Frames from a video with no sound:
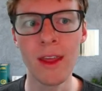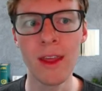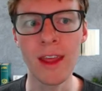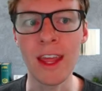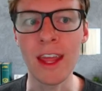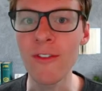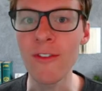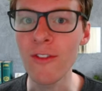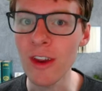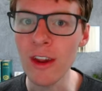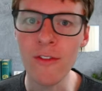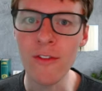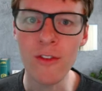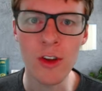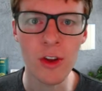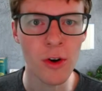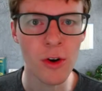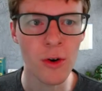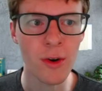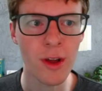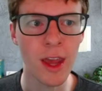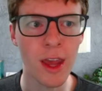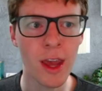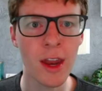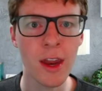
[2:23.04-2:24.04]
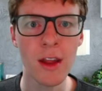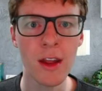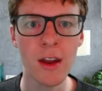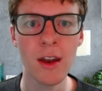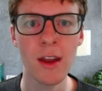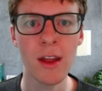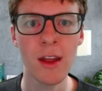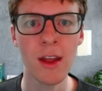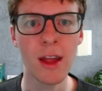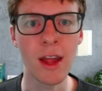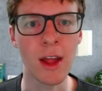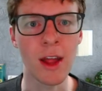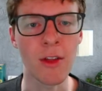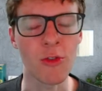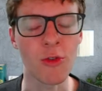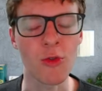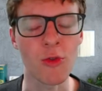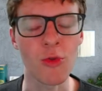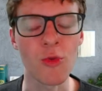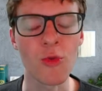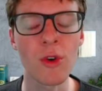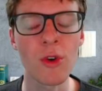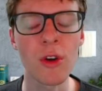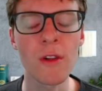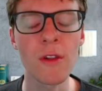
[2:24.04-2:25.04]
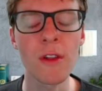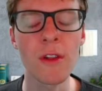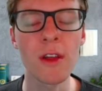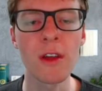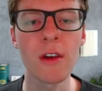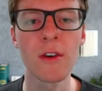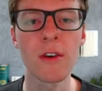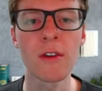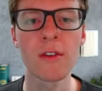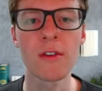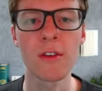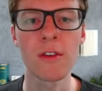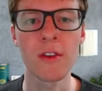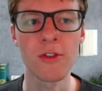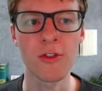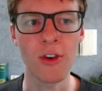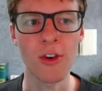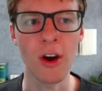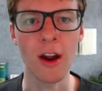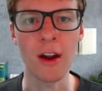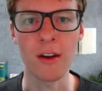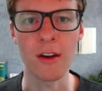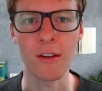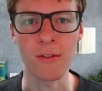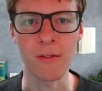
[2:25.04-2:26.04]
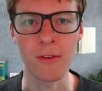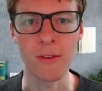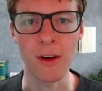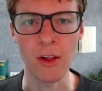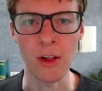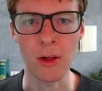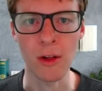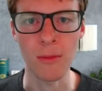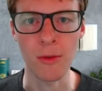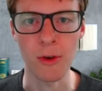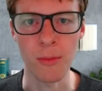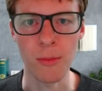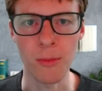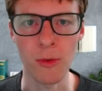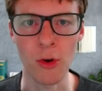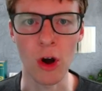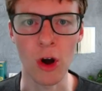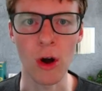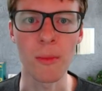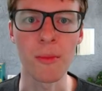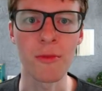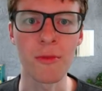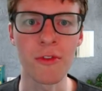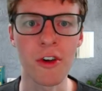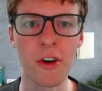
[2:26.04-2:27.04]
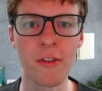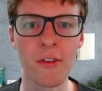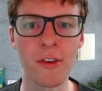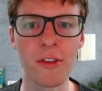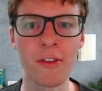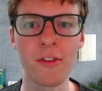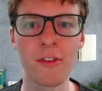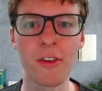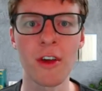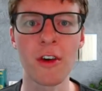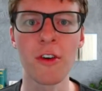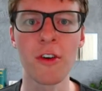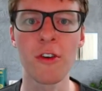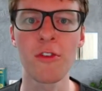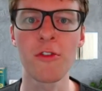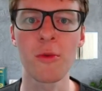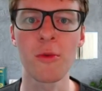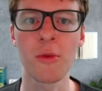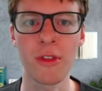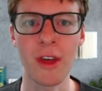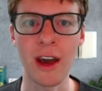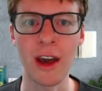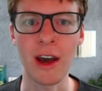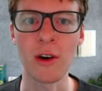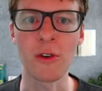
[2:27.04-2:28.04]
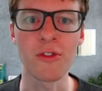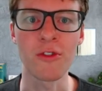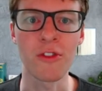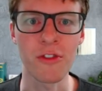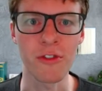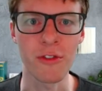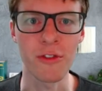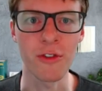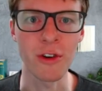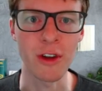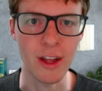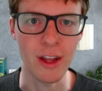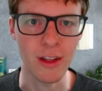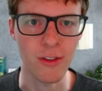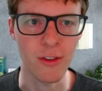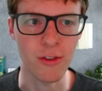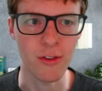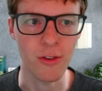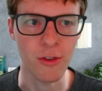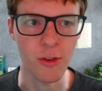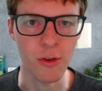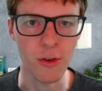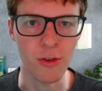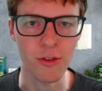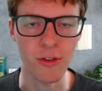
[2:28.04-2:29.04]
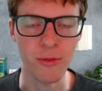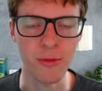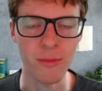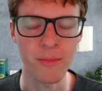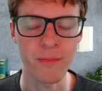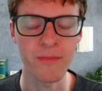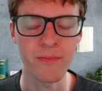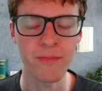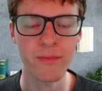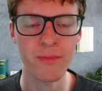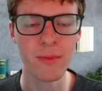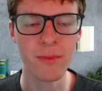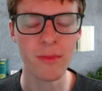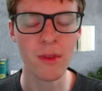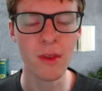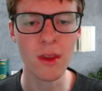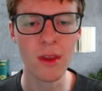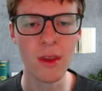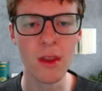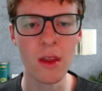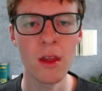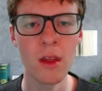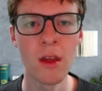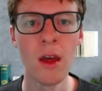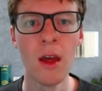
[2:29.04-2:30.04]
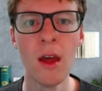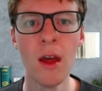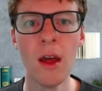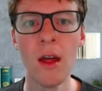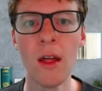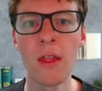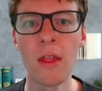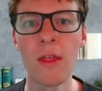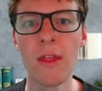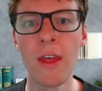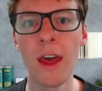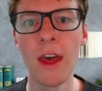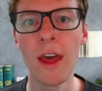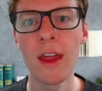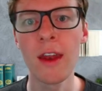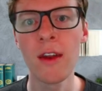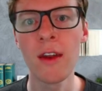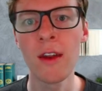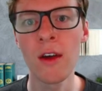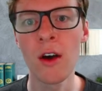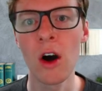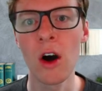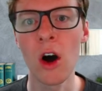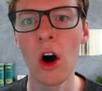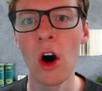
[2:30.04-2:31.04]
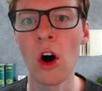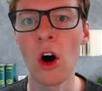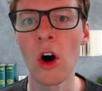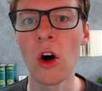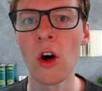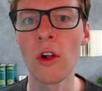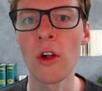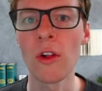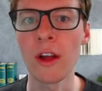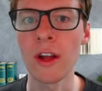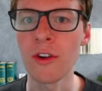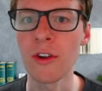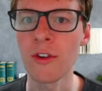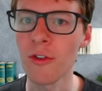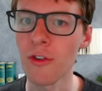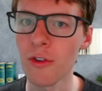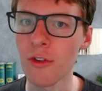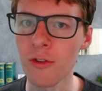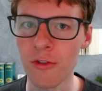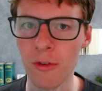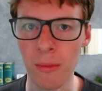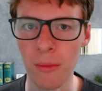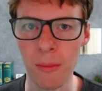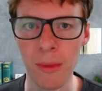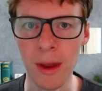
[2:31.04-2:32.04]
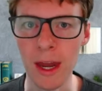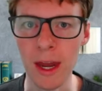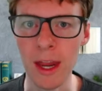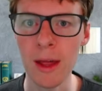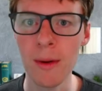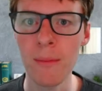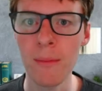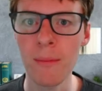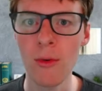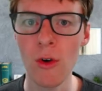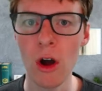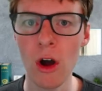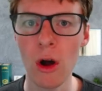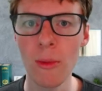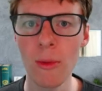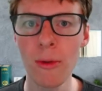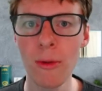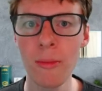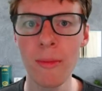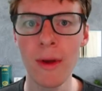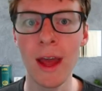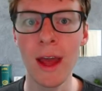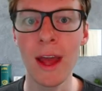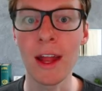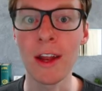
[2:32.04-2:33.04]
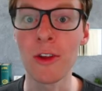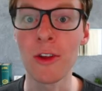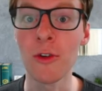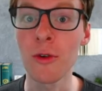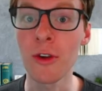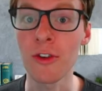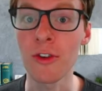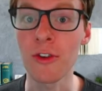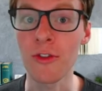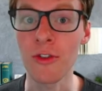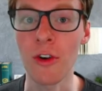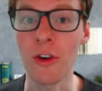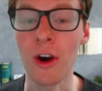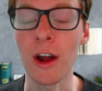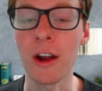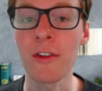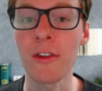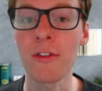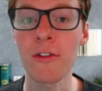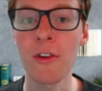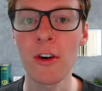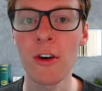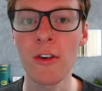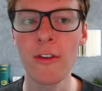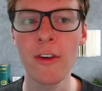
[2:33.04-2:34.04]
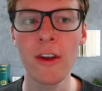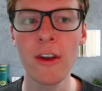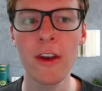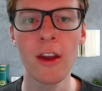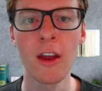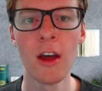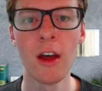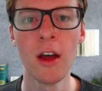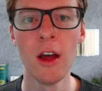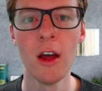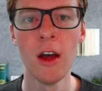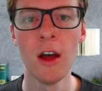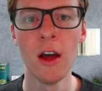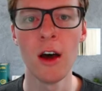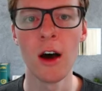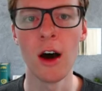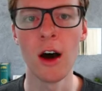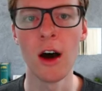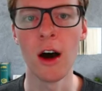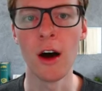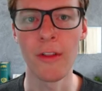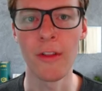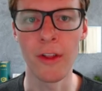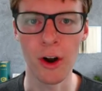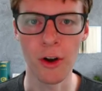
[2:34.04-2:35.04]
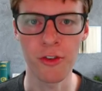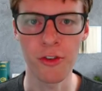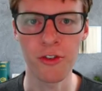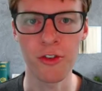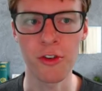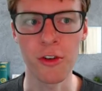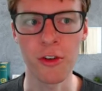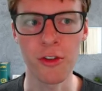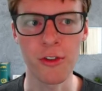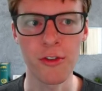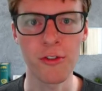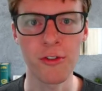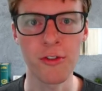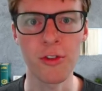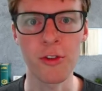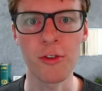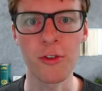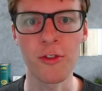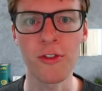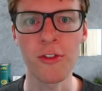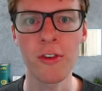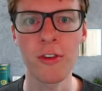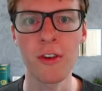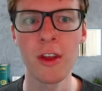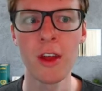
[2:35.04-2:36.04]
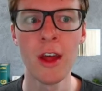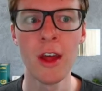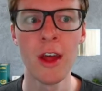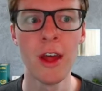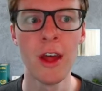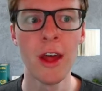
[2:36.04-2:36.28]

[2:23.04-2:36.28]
Even if you don't get it, it's really good to try to develop your problem solving skills without just looking at the solution. Then I'll introduce a medium problem and you can try to solve it. And then I'll show you the solution.